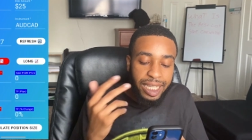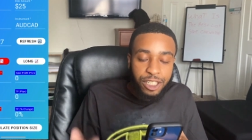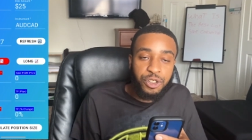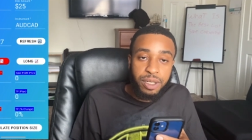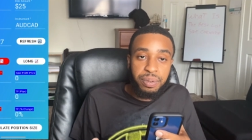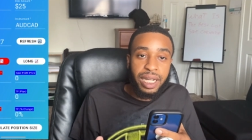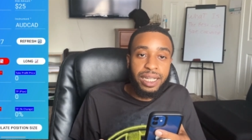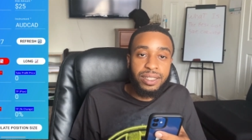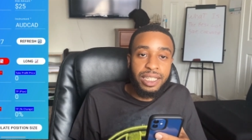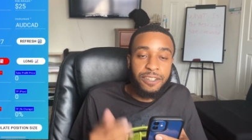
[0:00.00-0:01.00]
entry
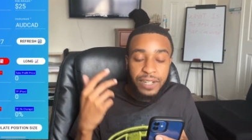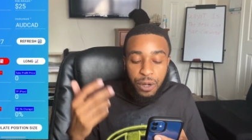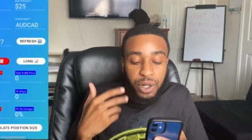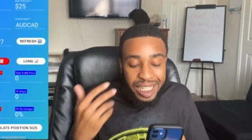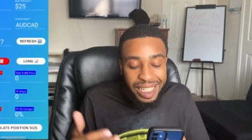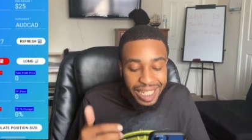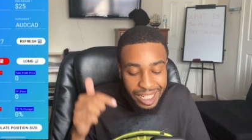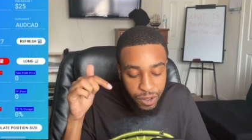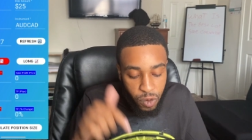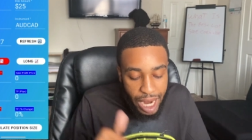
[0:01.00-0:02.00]
price if I were to get
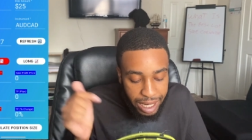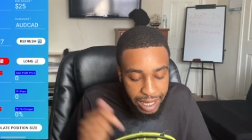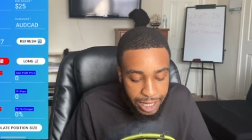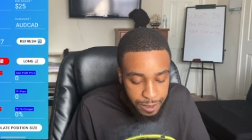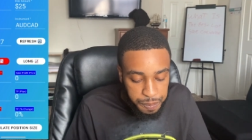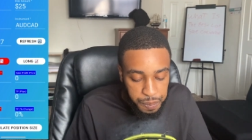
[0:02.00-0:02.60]
in right now.